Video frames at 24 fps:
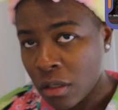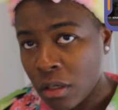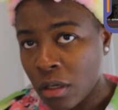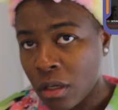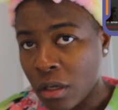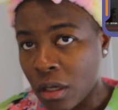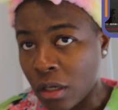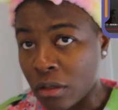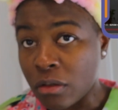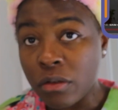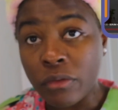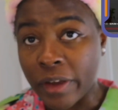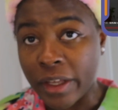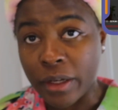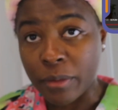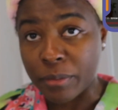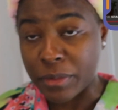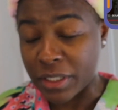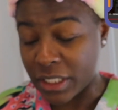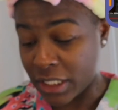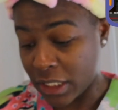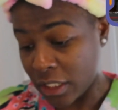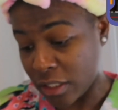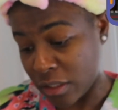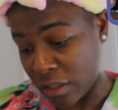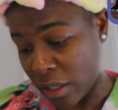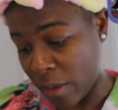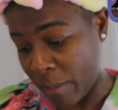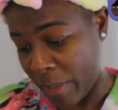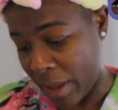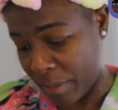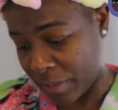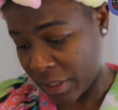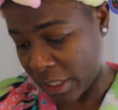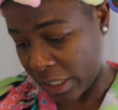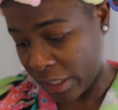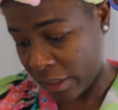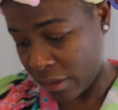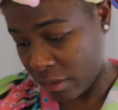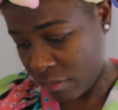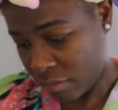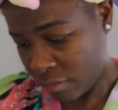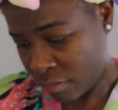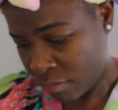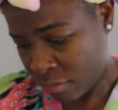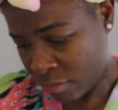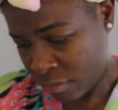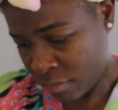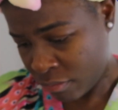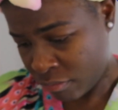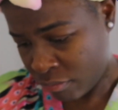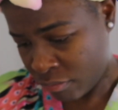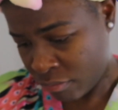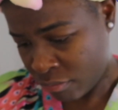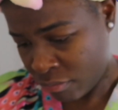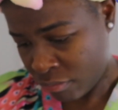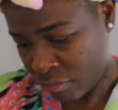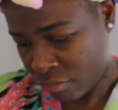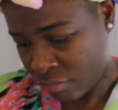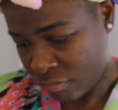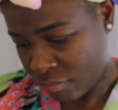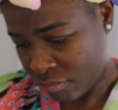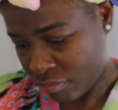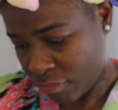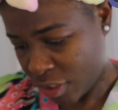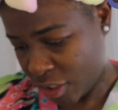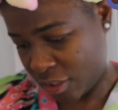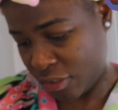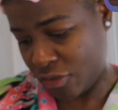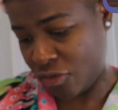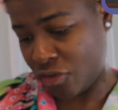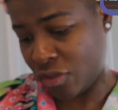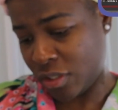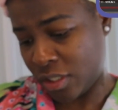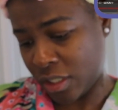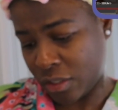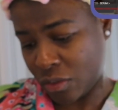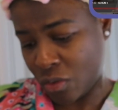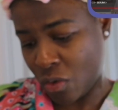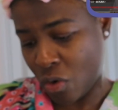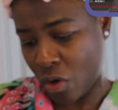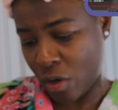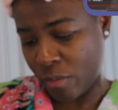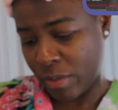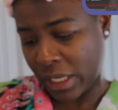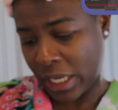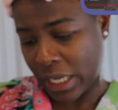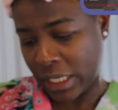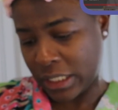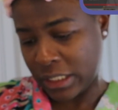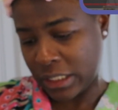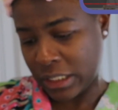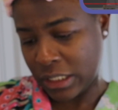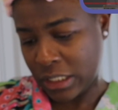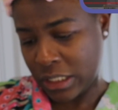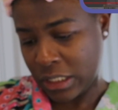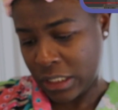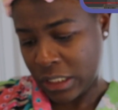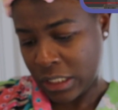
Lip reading: I know vitamin C is not peptide. This is just ascorbic acid.